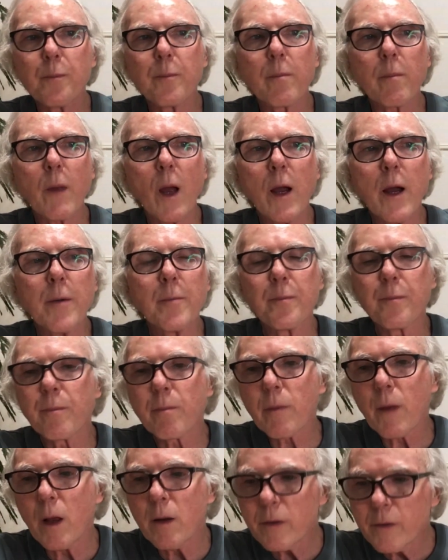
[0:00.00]
Yeah,
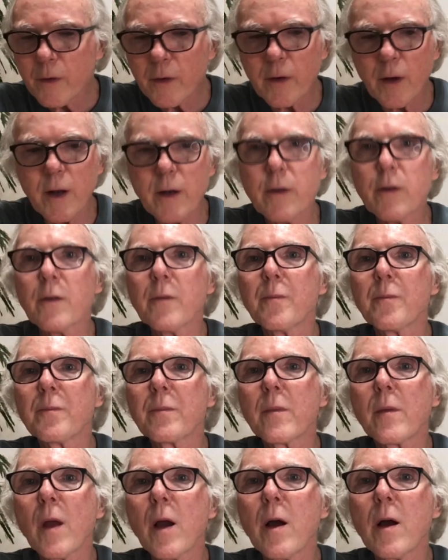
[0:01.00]
this is nice.
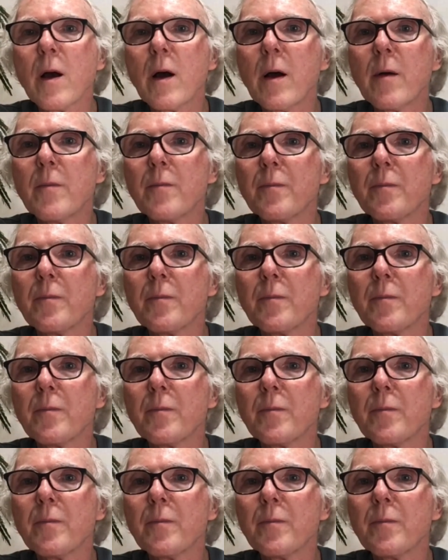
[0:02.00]
I